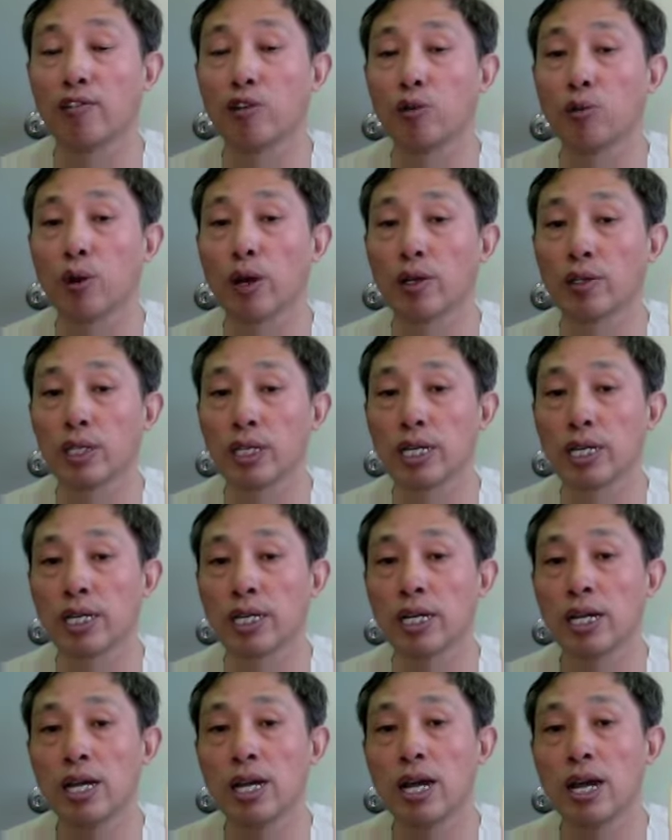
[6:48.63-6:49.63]
a Wilton
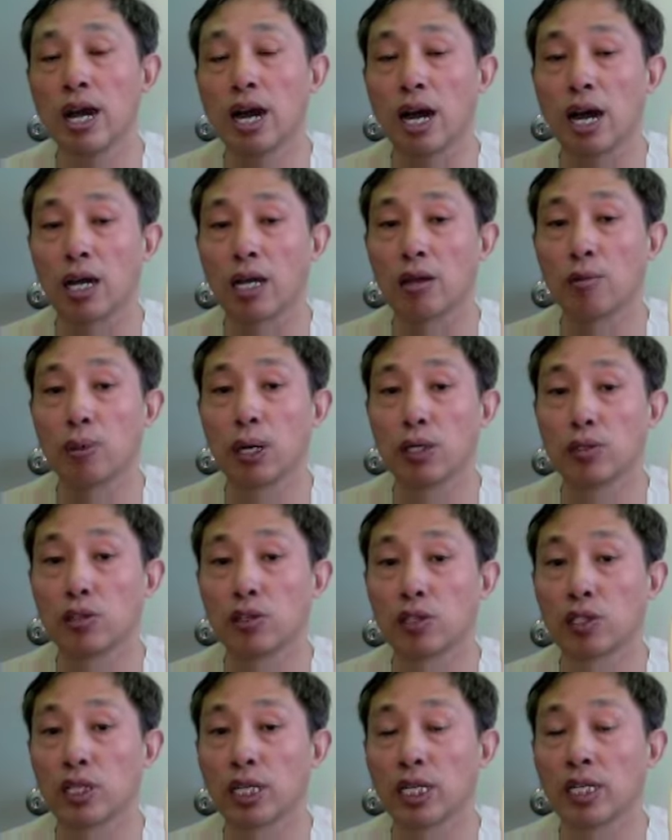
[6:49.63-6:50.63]

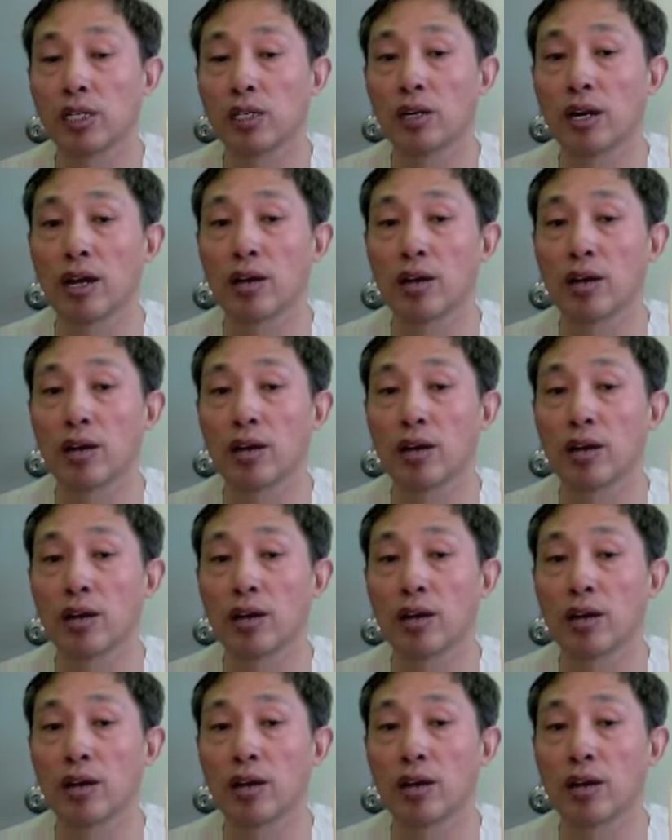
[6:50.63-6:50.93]
Acupuncture Center.